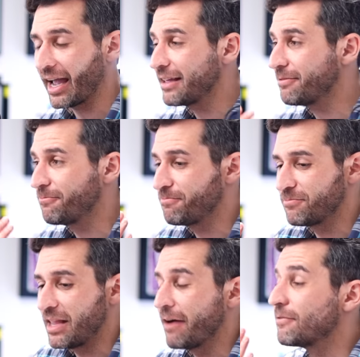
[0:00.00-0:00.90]
I
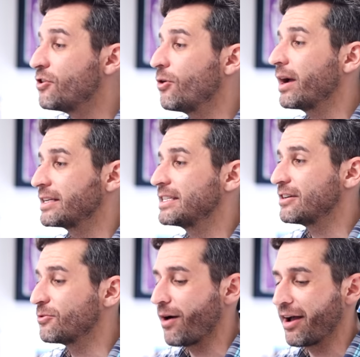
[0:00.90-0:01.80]
have no
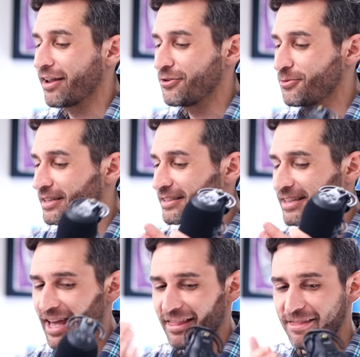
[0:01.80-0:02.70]
idea why you would
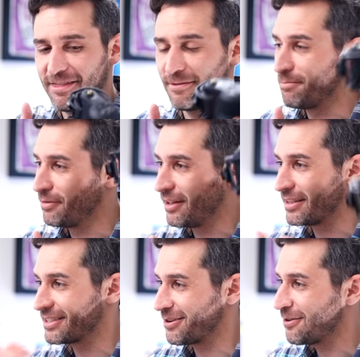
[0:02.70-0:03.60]
get the
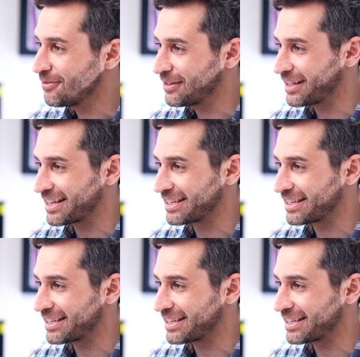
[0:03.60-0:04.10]
Plus over the